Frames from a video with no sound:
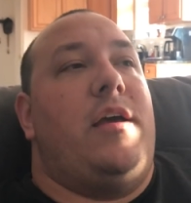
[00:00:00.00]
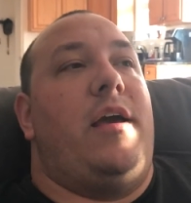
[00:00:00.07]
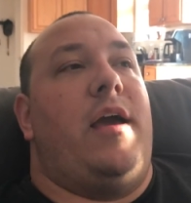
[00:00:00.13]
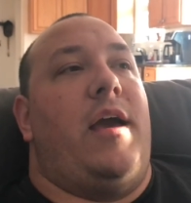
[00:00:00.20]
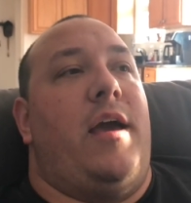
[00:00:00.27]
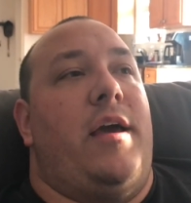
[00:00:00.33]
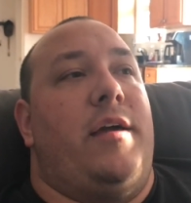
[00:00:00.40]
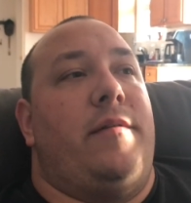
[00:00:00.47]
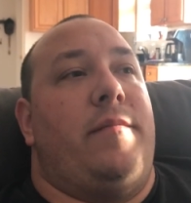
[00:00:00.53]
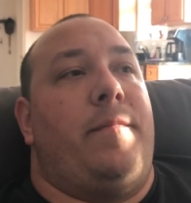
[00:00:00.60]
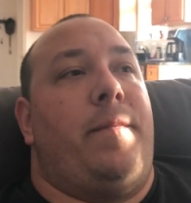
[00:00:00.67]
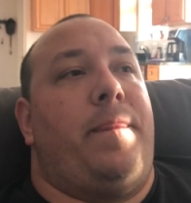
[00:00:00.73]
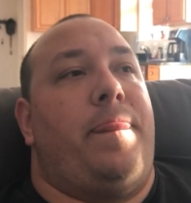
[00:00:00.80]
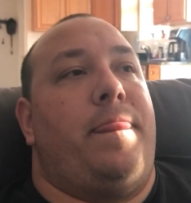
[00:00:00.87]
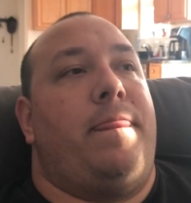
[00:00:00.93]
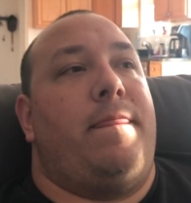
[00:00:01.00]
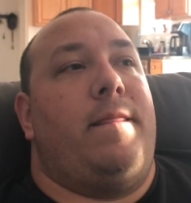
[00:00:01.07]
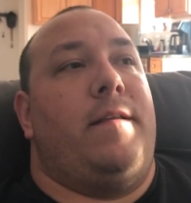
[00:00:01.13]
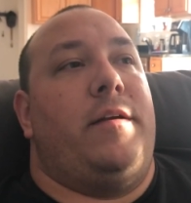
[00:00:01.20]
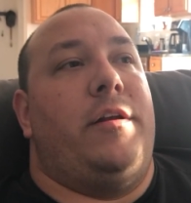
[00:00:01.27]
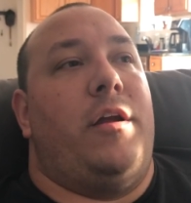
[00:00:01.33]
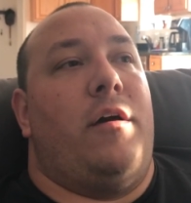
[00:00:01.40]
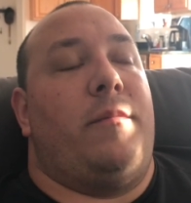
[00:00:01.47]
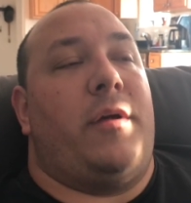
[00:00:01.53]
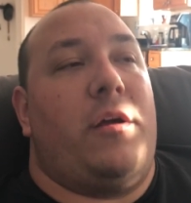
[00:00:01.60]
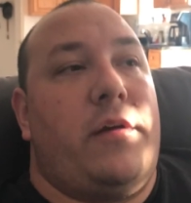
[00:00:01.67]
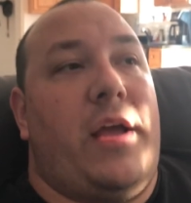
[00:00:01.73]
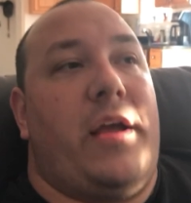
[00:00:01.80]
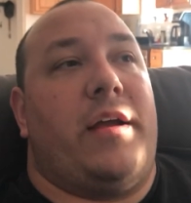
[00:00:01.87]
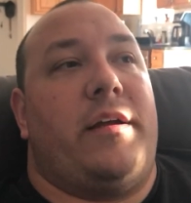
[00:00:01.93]
And, I'm like,
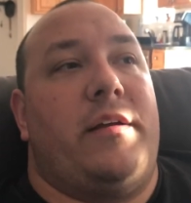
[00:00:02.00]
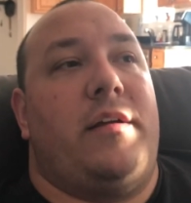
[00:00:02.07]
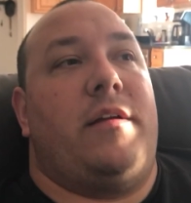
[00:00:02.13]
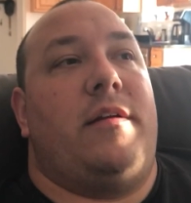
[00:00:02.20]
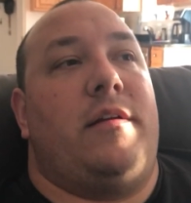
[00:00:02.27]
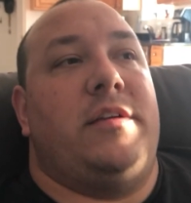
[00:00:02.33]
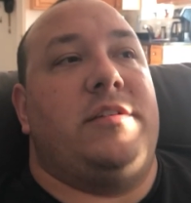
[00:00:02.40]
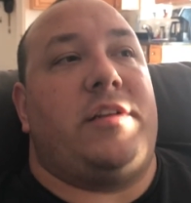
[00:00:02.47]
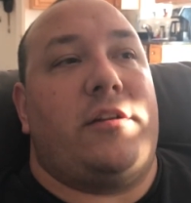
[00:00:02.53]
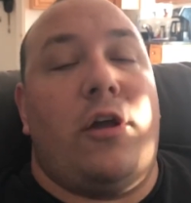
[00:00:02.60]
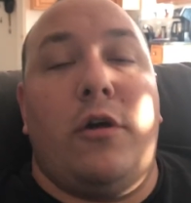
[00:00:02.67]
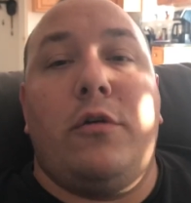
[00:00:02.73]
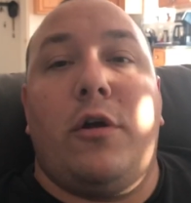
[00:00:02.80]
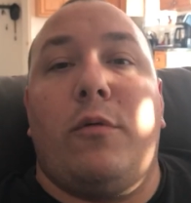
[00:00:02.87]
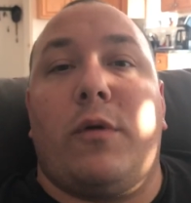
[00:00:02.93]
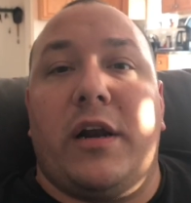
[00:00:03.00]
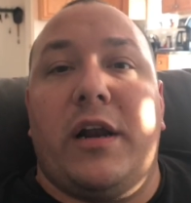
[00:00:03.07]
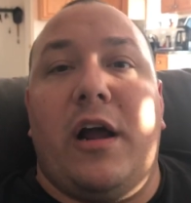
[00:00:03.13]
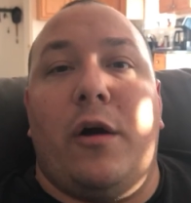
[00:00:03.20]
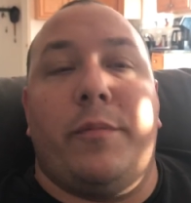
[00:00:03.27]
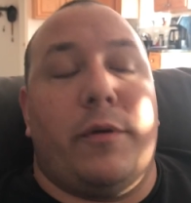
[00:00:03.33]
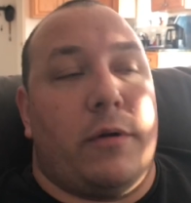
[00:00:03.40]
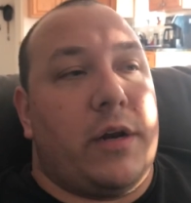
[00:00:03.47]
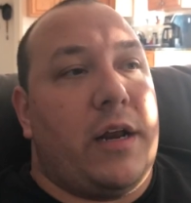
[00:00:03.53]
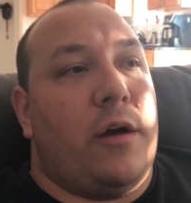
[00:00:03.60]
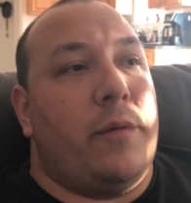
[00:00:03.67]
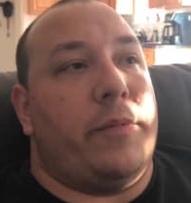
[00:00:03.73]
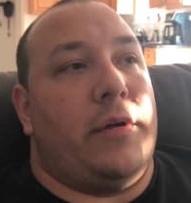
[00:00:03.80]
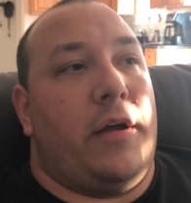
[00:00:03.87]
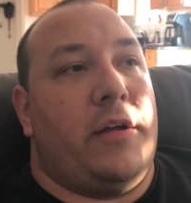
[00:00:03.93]
okay. He's like, no, we're going to help
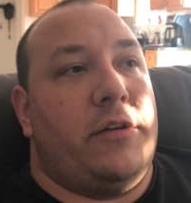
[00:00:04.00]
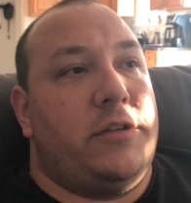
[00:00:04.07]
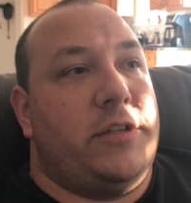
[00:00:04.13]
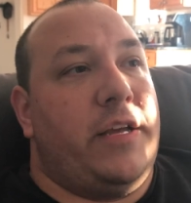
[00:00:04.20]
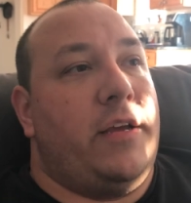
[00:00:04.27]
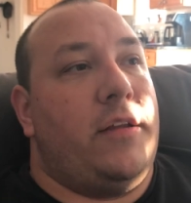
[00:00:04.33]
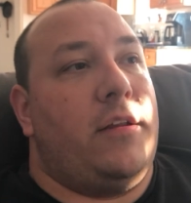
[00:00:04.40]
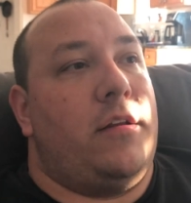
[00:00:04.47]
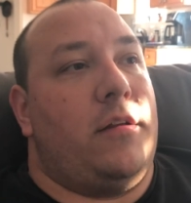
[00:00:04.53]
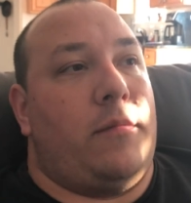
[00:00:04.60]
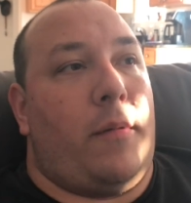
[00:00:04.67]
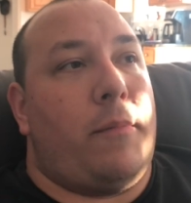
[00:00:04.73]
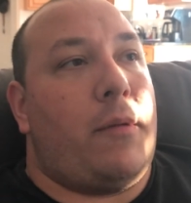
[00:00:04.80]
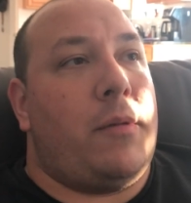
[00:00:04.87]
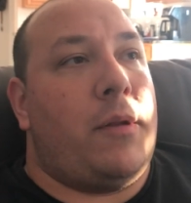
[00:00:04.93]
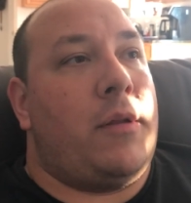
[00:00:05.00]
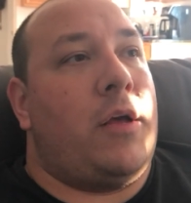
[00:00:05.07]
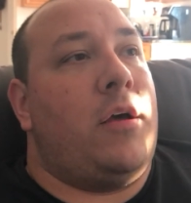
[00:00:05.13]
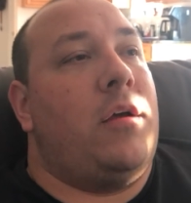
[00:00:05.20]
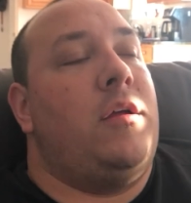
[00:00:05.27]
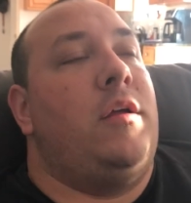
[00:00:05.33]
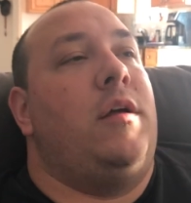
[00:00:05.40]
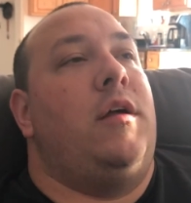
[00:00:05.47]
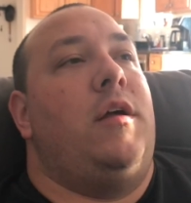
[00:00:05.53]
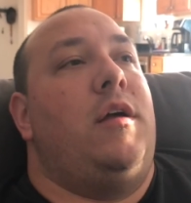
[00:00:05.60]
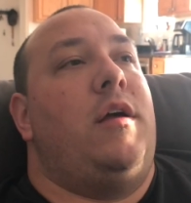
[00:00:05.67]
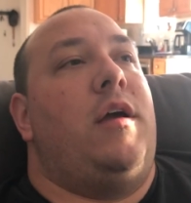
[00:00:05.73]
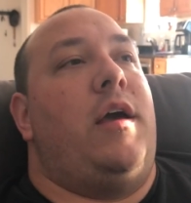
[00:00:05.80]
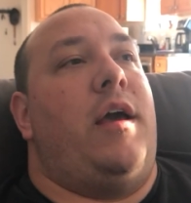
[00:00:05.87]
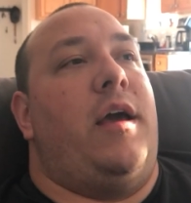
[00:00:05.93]
you. I understand, blah, blah, blah, blah.
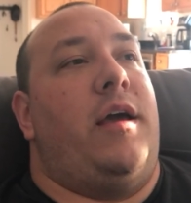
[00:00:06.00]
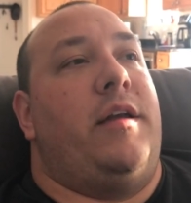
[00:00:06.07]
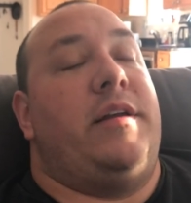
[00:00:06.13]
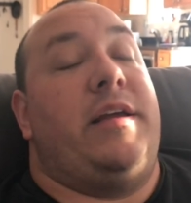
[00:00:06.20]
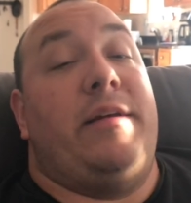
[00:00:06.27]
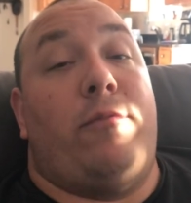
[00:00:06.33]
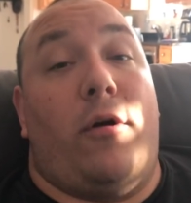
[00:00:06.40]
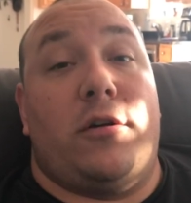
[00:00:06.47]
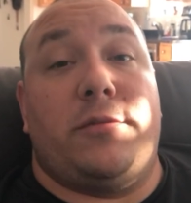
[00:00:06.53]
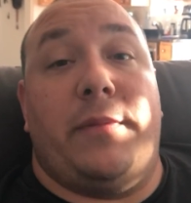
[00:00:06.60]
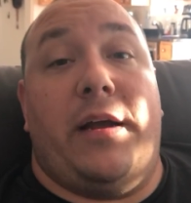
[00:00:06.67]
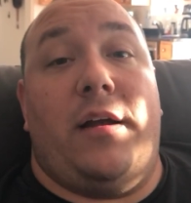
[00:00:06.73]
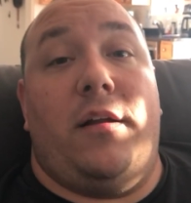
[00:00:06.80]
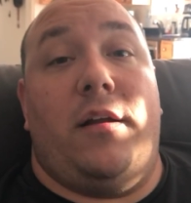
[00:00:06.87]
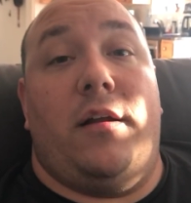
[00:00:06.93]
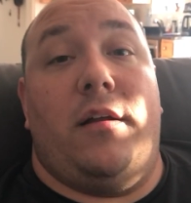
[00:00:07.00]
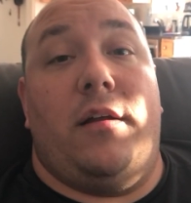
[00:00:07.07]
And he walks me out.